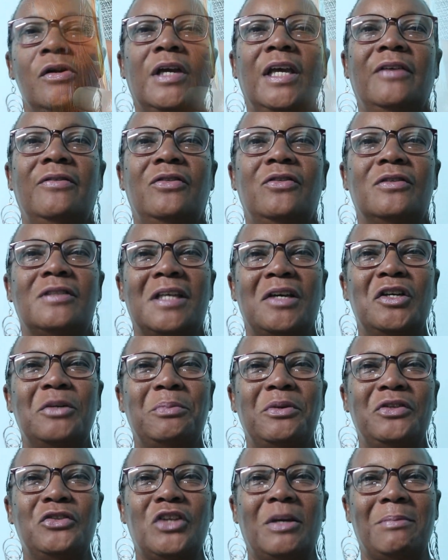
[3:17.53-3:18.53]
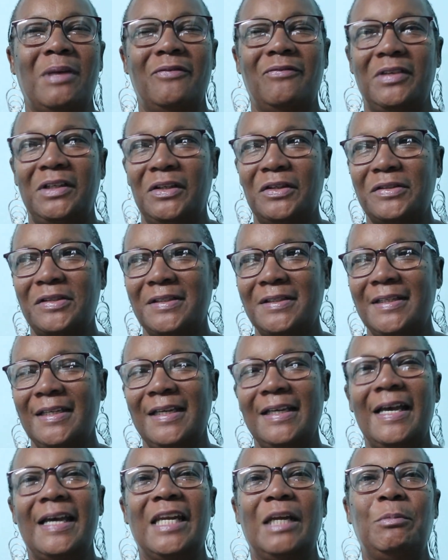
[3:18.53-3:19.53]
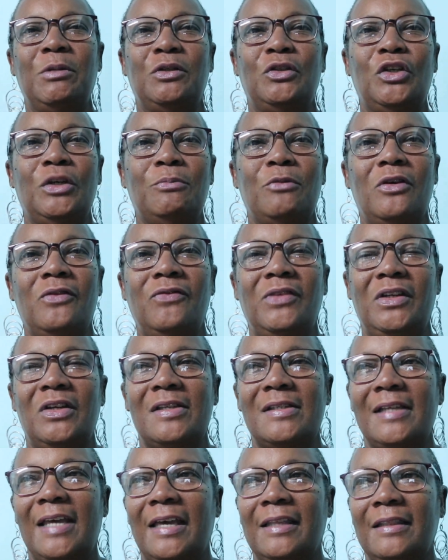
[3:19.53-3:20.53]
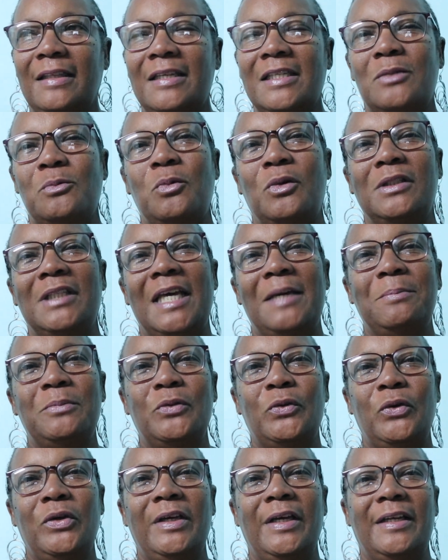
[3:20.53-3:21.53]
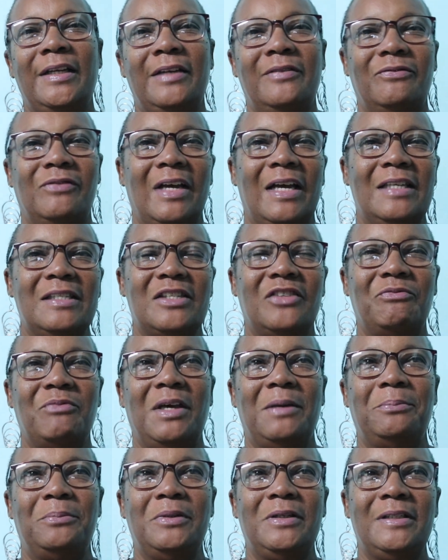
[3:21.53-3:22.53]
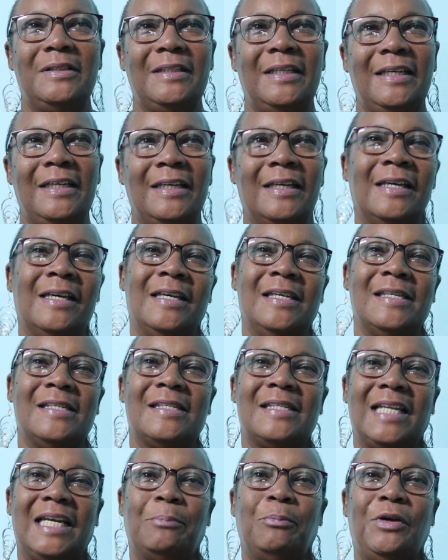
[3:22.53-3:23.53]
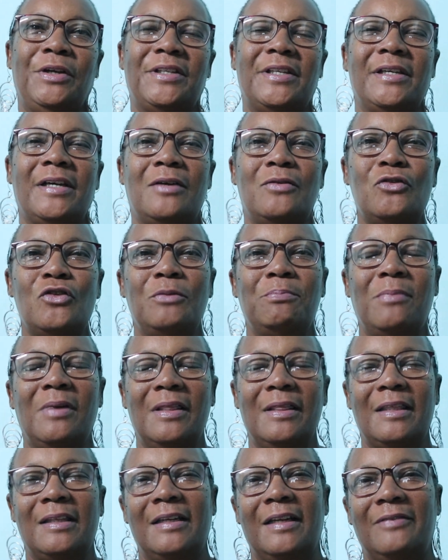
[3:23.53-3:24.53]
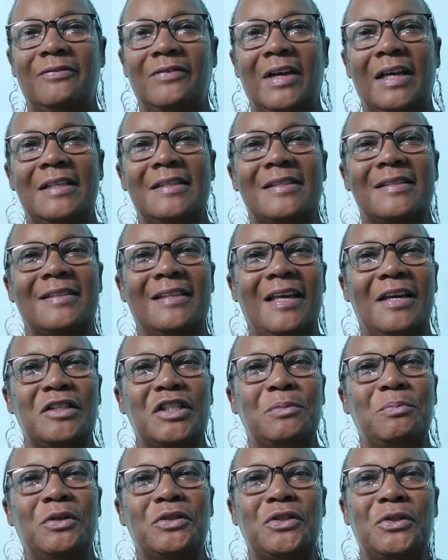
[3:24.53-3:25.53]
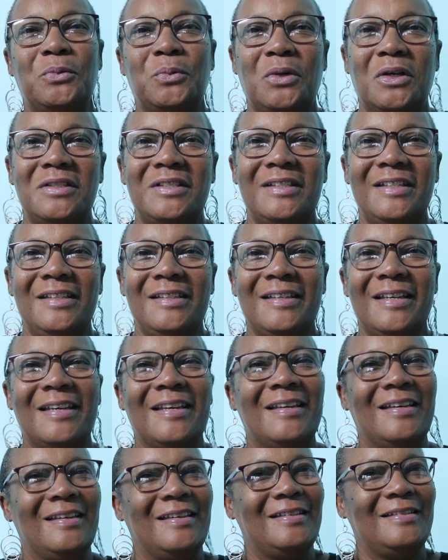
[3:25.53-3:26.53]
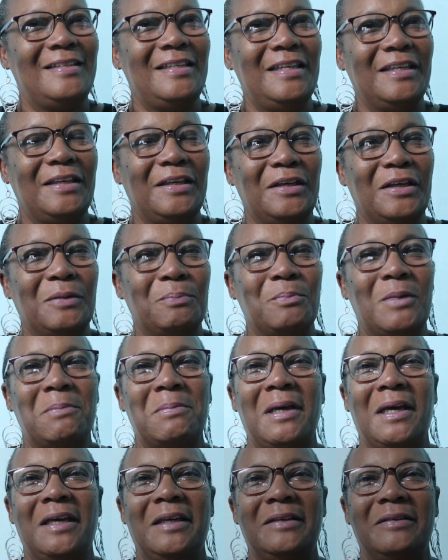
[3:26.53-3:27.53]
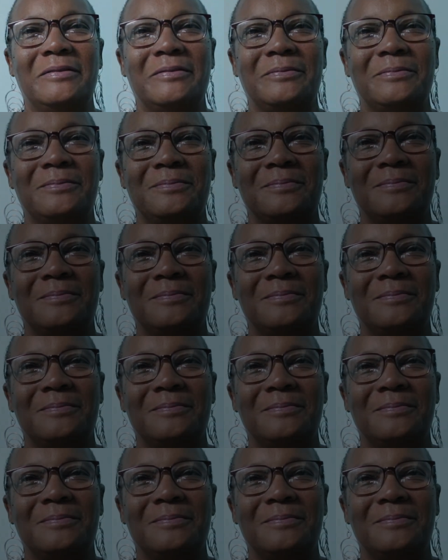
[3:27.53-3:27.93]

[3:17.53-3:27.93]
Okay folks, I hope you enjoyed my video today and I'll be doing more videos like this, what I'm doing in advance of my birthday, celebrating a whole month in advance. Thanks so much for watching. Take care. Bye-bye.